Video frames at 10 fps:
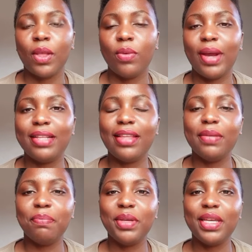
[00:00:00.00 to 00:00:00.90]
All right,
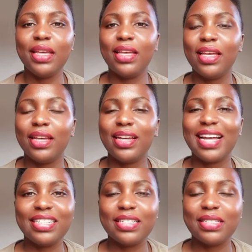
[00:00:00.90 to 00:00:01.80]
then pee
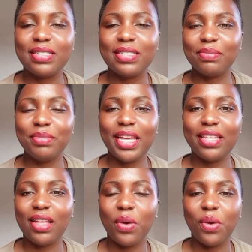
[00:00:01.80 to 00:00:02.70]
can just
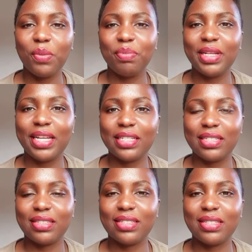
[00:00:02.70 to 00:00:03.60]
make the whole
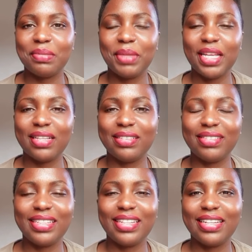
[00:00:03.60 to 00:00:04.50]
place smell
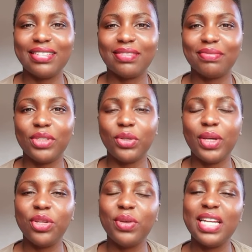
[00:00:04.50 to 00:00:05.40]
like
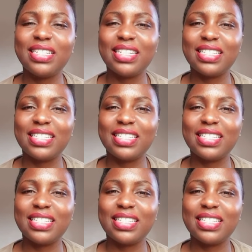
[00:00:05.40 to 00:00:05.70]
you get a